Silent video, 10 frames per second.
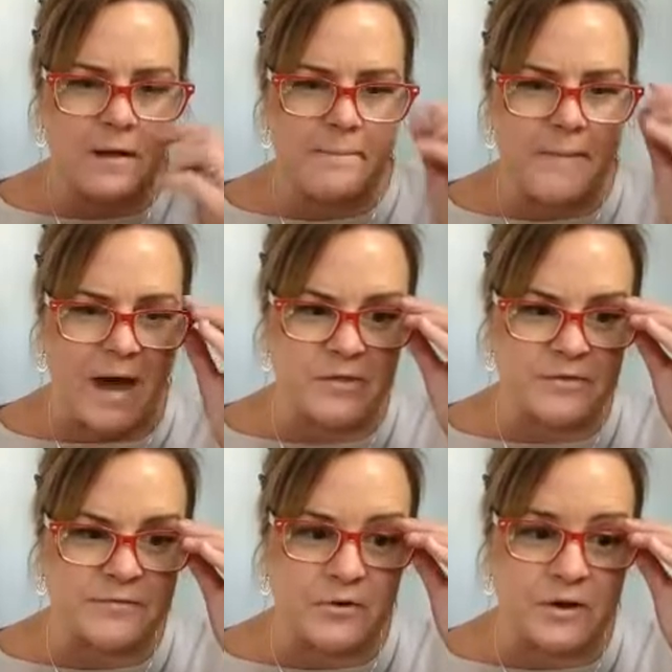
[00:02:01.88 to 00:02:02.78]

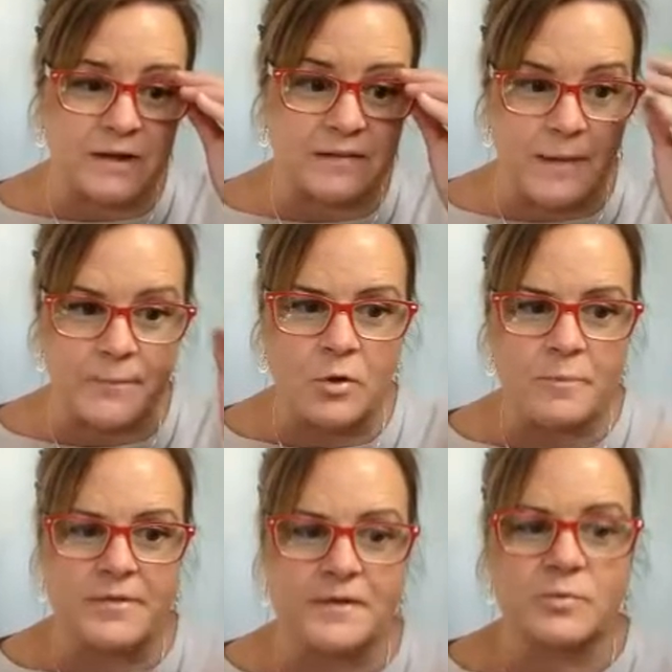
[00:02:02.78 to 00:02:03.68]
math for an example,
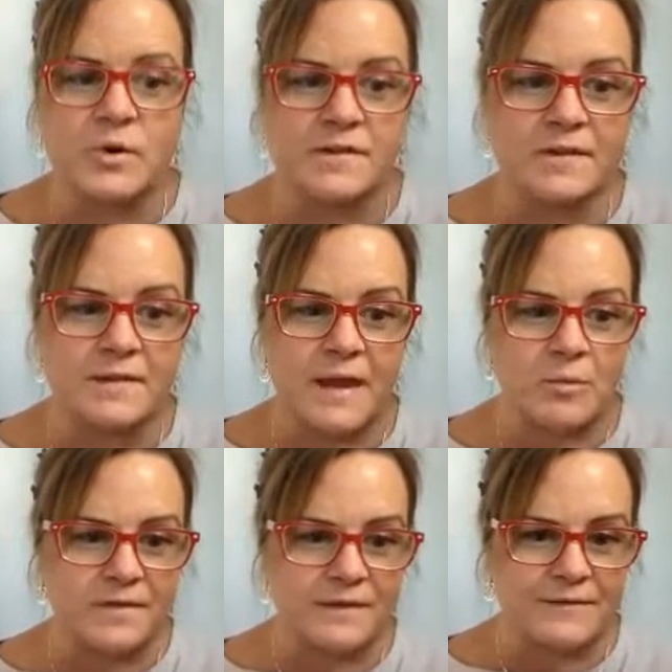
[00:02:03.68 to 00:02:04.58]
but this works the
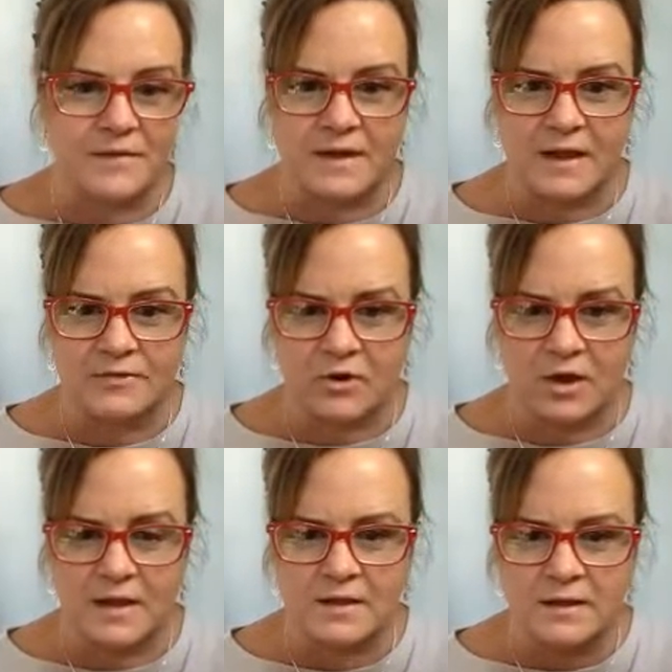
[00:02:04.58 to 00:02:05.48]
same with 7th and 8th
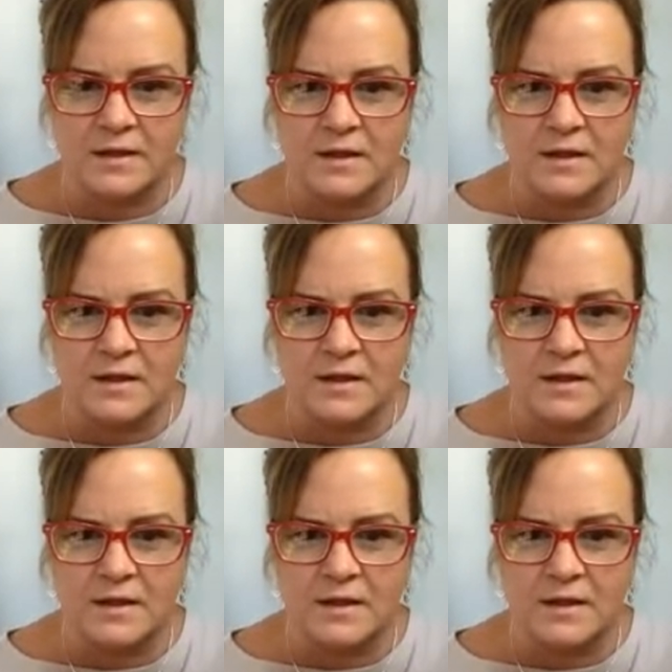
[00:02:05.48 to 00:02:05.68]
grade.